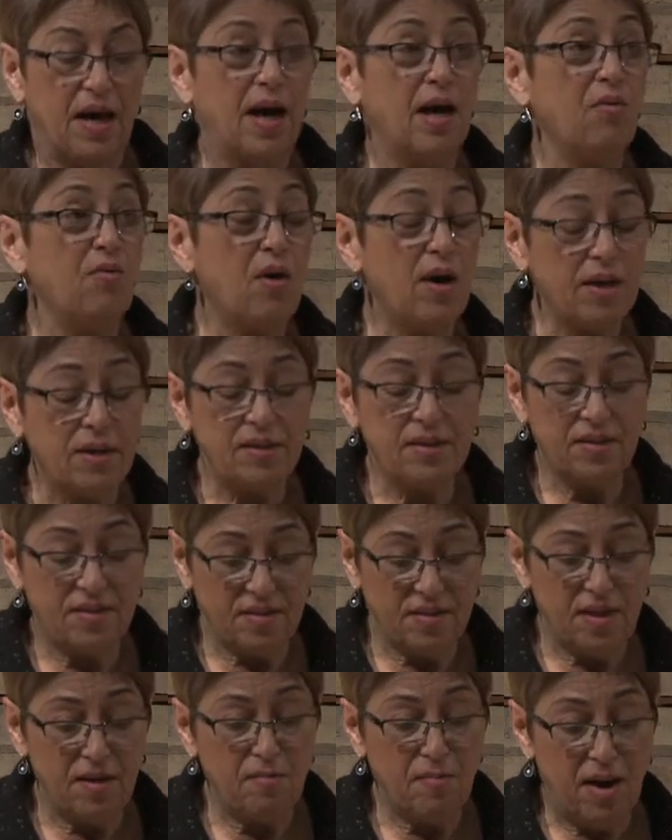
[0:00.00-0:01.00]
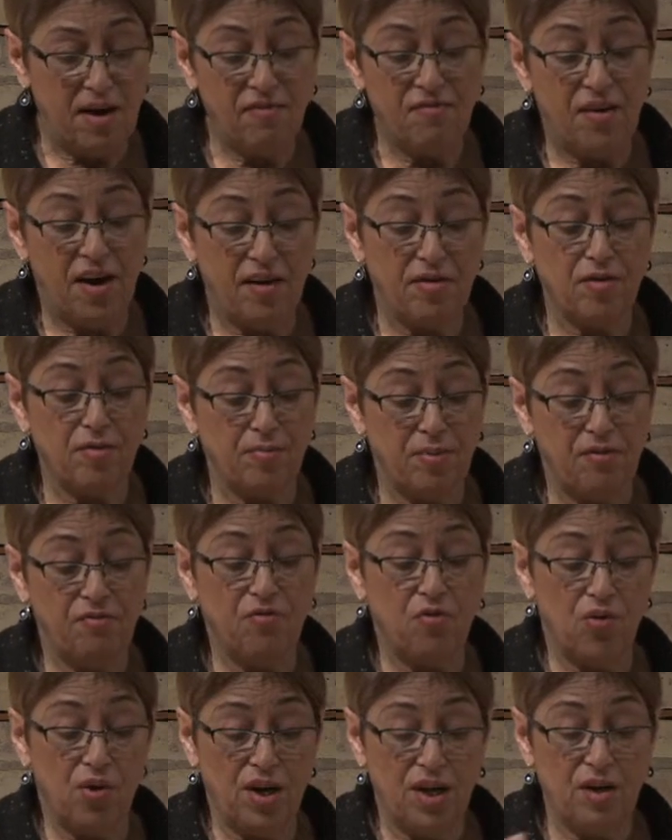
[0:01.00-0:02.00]
I wanted to see my father
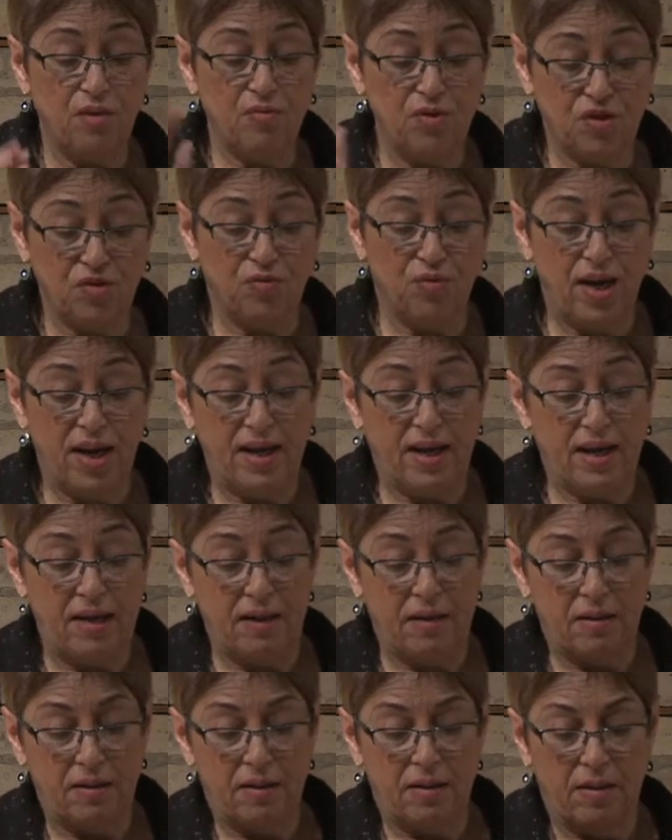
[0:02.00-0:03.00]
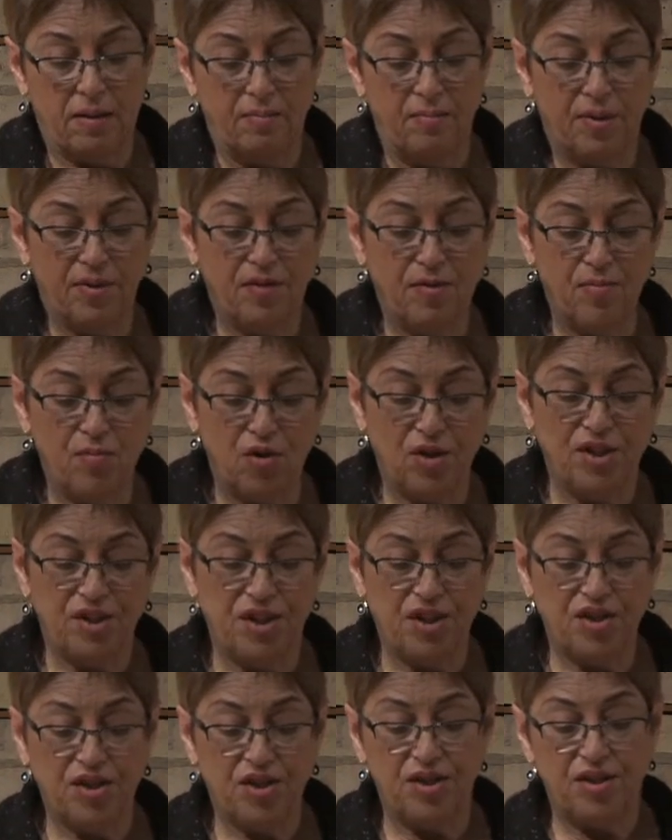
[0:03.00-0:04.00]
before he was ready, but the
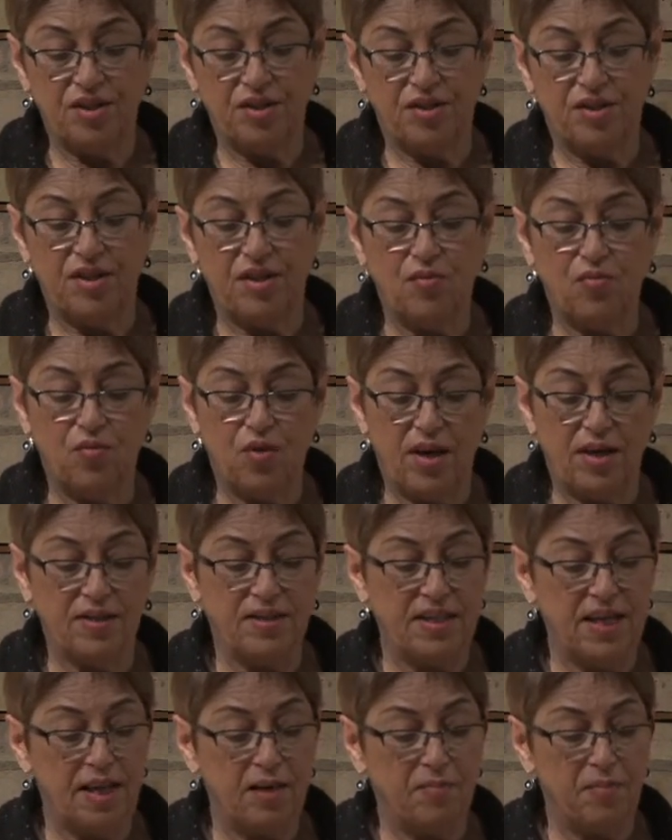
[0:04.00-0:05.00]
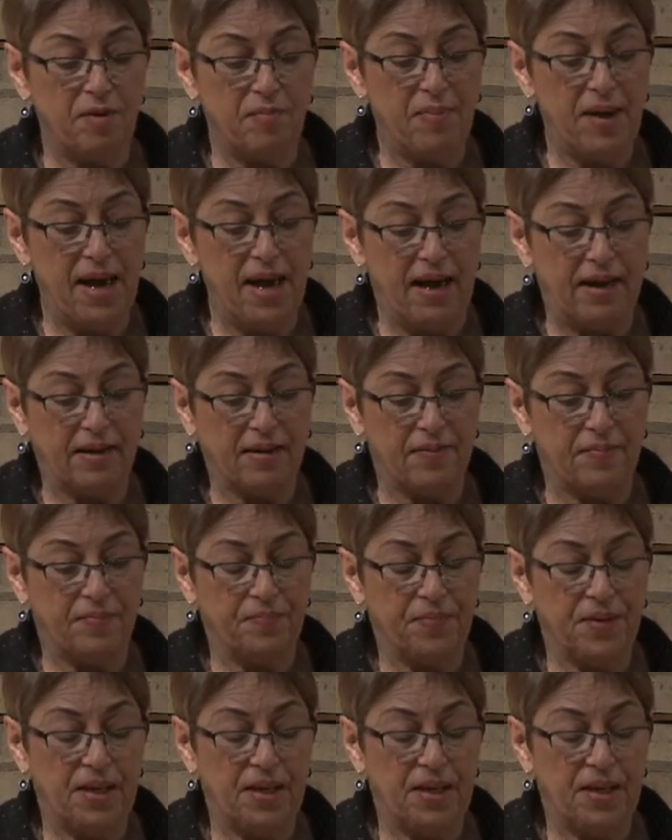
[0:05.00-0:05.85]
mortician didn't want to take me back.